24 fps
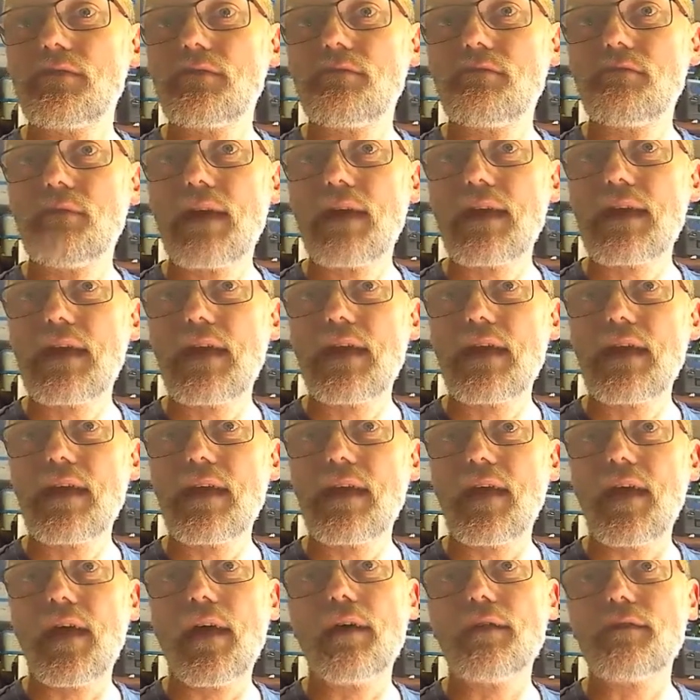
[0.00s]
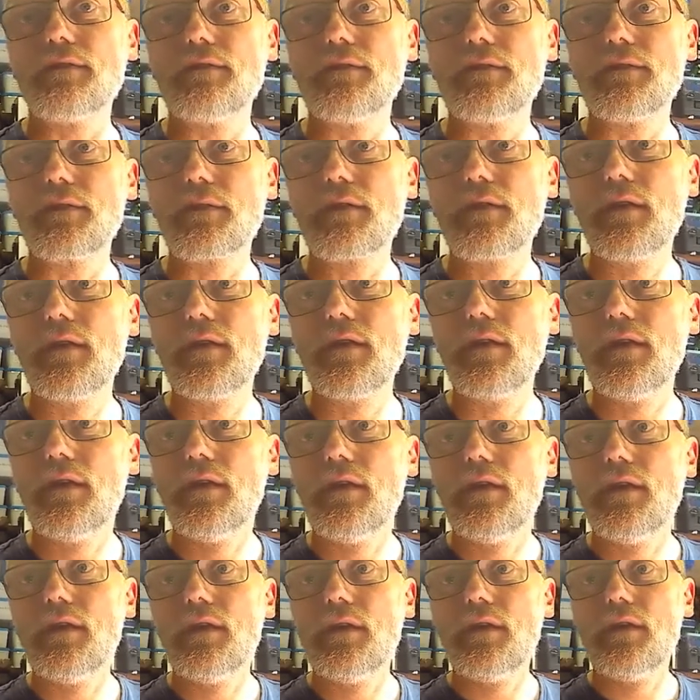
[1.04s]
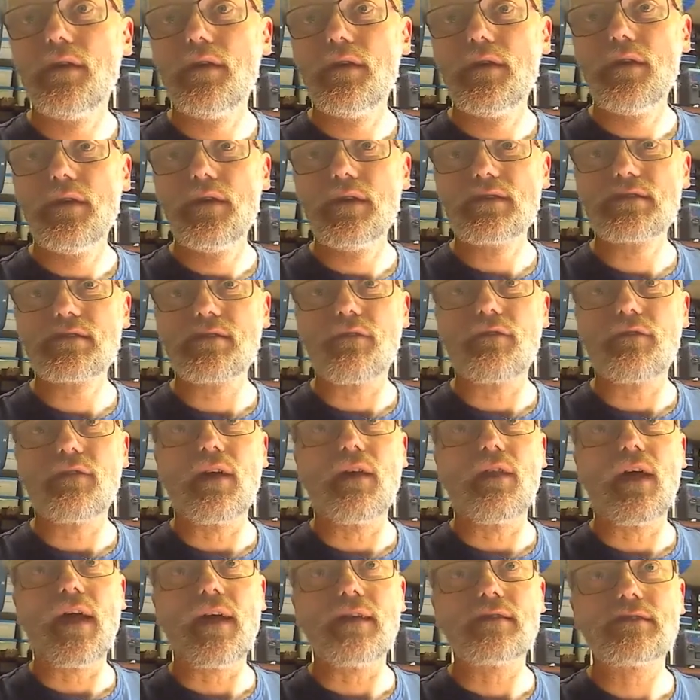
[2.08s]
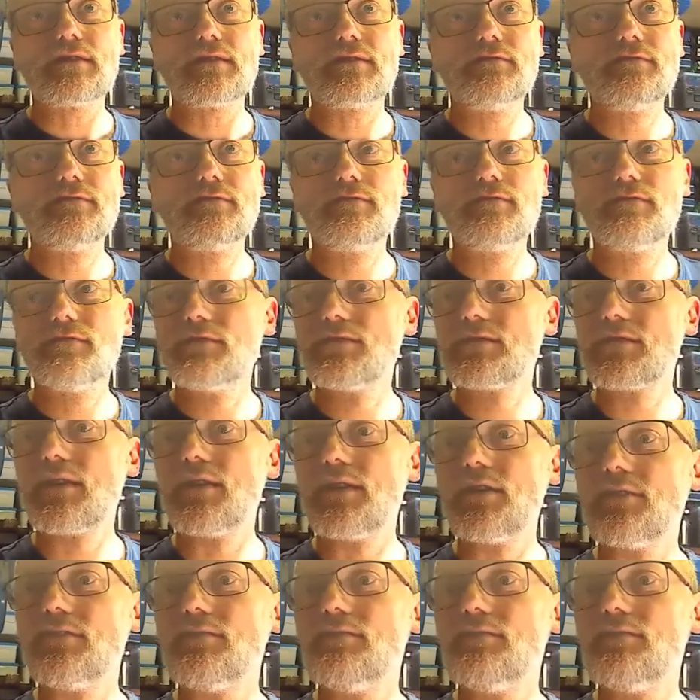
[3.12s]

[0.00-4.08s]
making and stuff like that. So